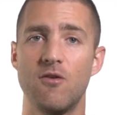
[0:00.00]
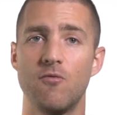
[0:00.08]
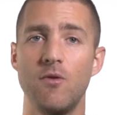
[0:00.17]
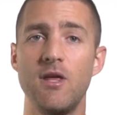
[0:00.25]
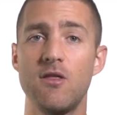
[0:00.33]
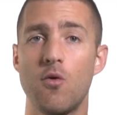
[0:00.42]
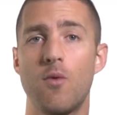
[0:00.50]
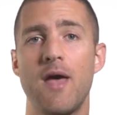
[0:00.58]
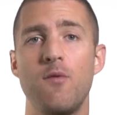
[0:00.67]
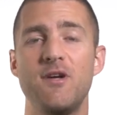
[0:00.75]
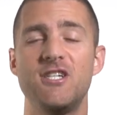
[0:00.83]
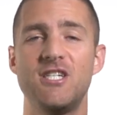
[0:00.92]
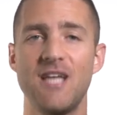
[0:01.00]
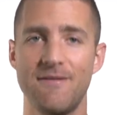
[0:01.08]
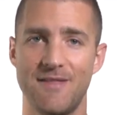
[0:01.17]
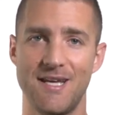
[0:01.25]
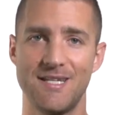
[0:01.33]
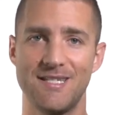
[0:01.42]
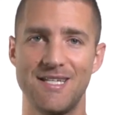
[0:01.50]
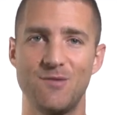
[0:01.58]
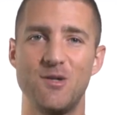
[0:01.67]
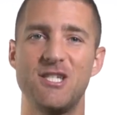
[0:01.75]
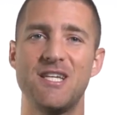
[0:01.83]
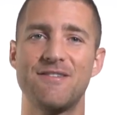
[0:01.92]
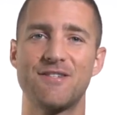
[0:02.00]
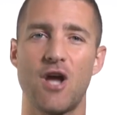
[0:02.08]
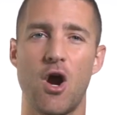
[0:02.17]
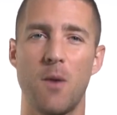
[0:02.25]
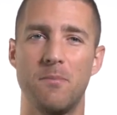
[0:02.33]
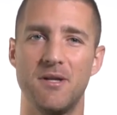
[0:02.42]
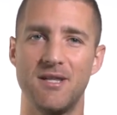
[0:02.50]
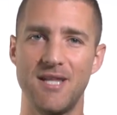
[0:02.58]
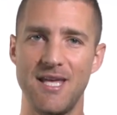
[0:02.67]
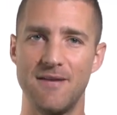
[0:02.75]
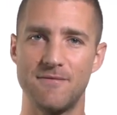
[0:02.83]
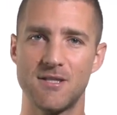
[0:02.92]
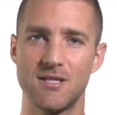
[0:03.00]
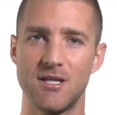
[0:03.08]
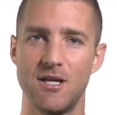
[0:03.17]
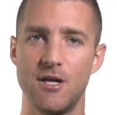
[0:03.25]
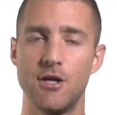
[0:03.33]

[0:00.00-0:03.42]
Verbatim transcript: really the way we shift this is we shift our beliefs.